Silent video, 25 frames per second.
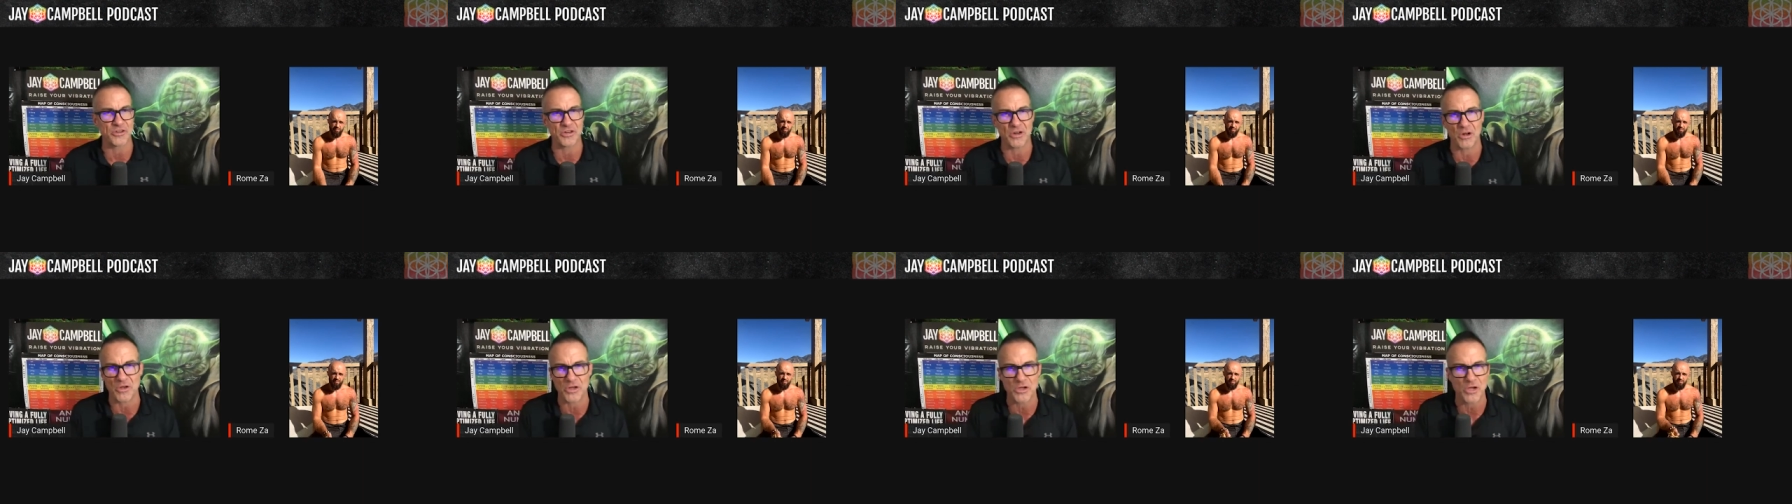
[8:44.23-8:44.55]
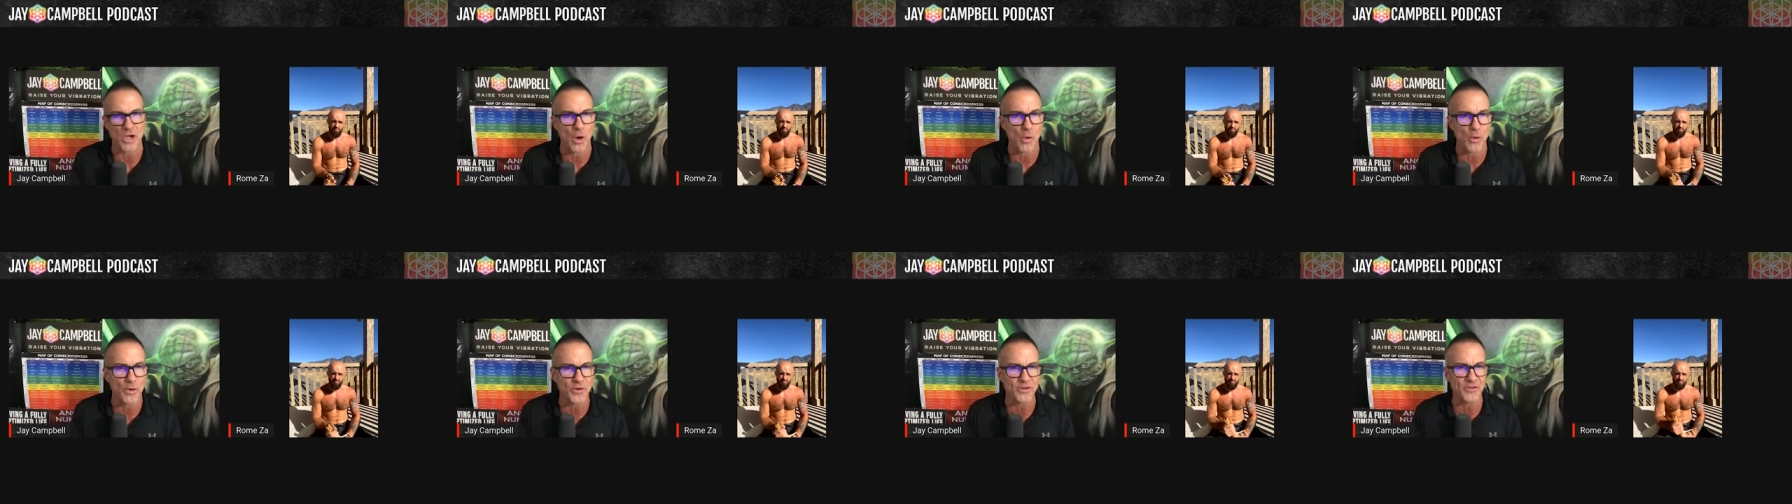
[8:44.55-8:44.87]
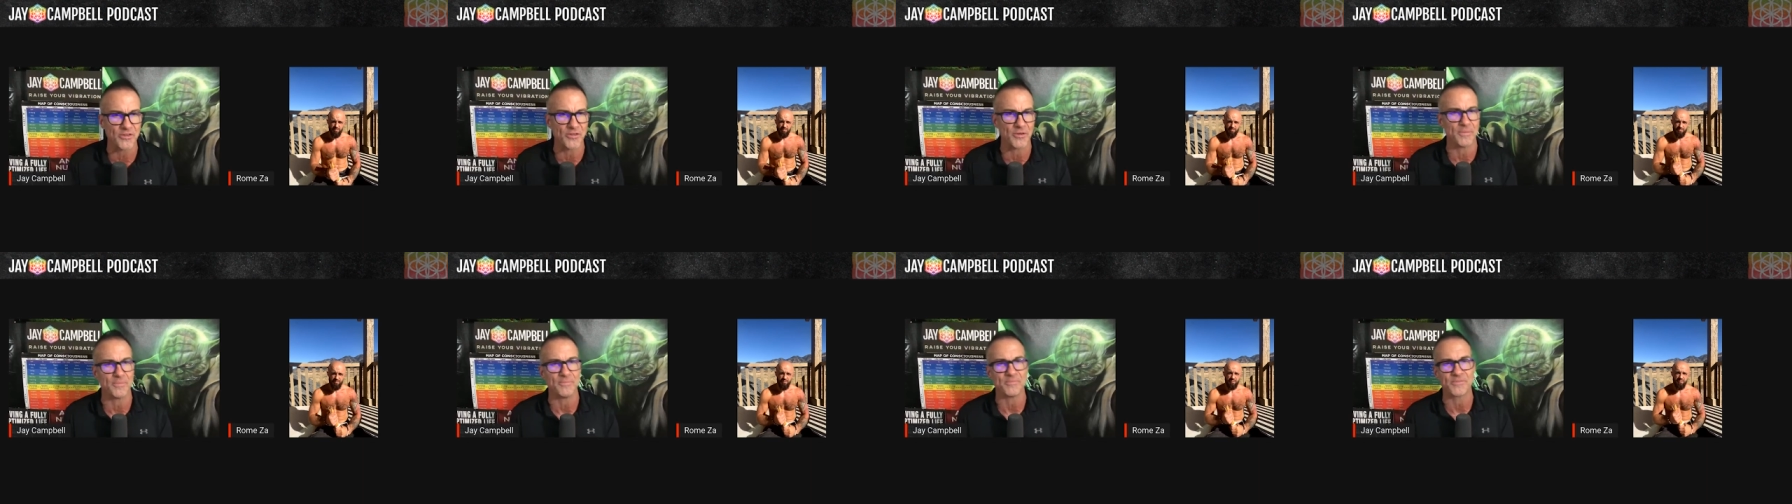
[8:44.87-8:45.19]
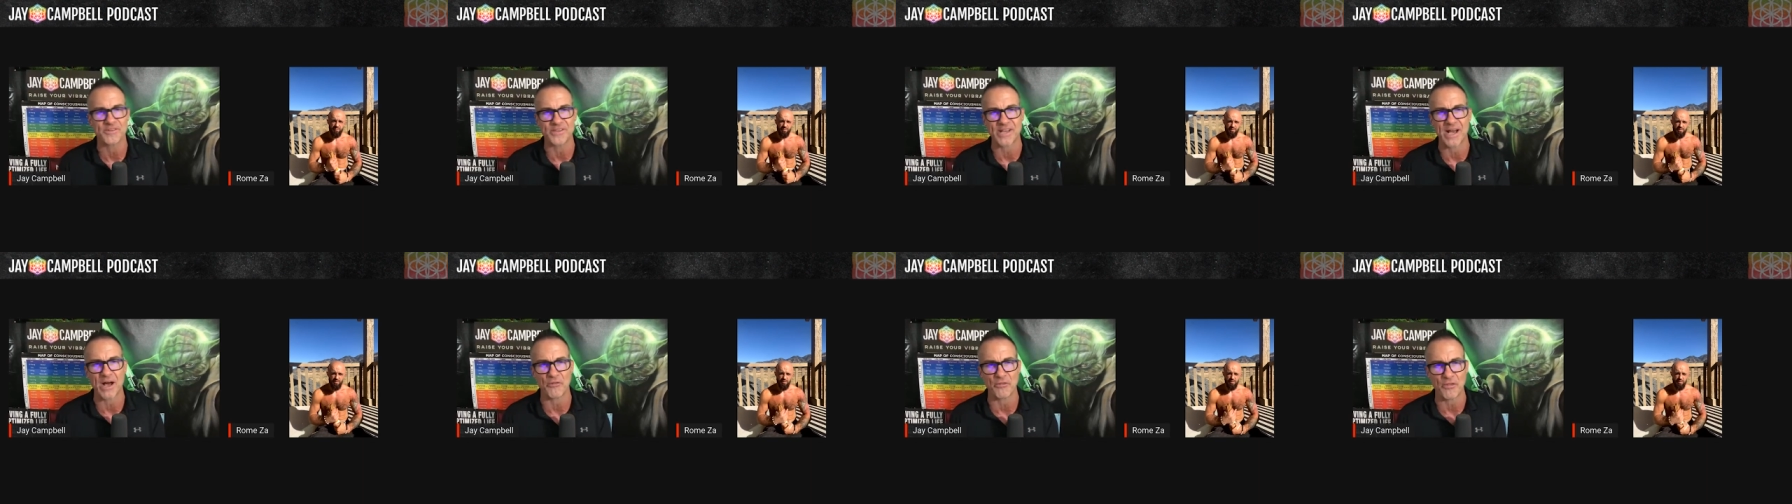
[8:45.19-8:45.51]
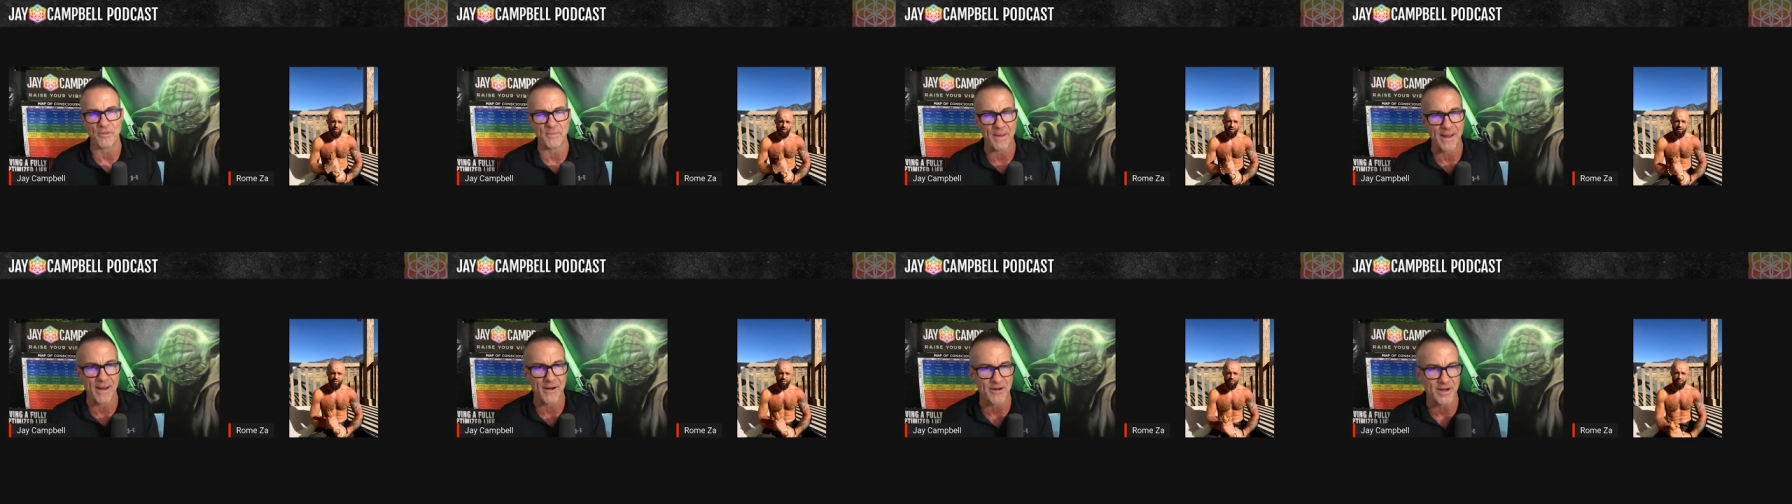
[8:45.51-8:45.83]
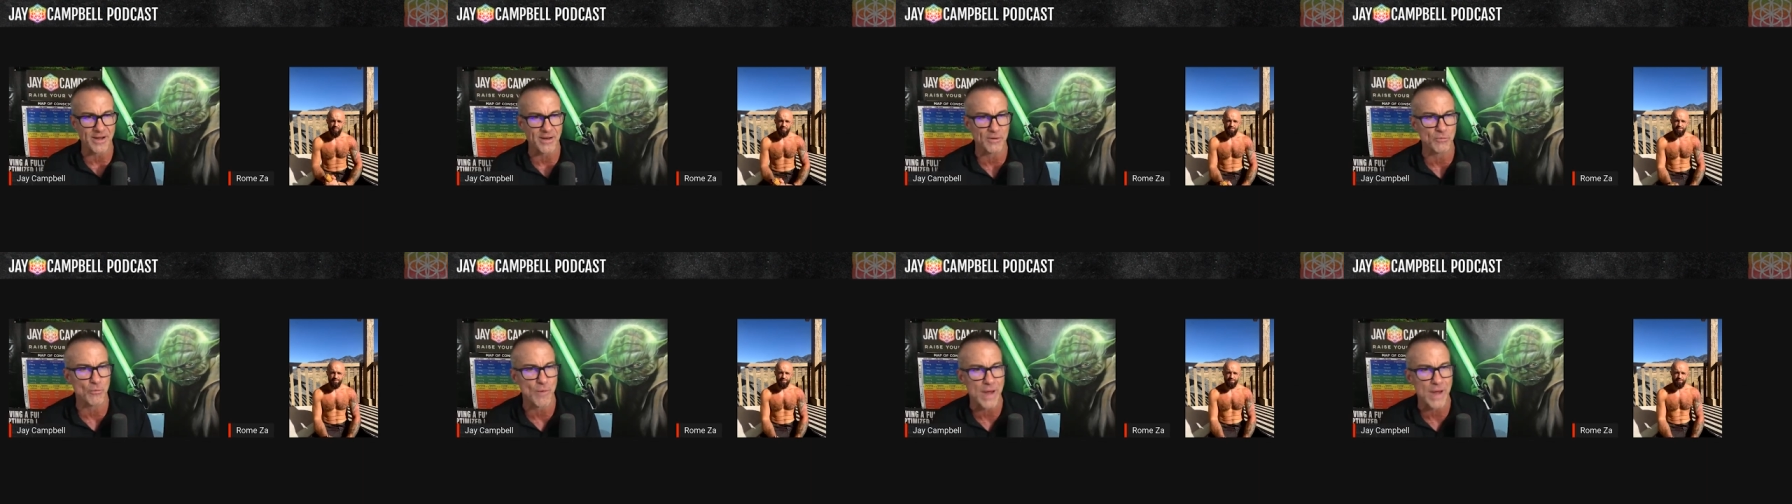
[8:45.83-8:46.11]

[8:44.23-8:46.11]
you know, you go into the South American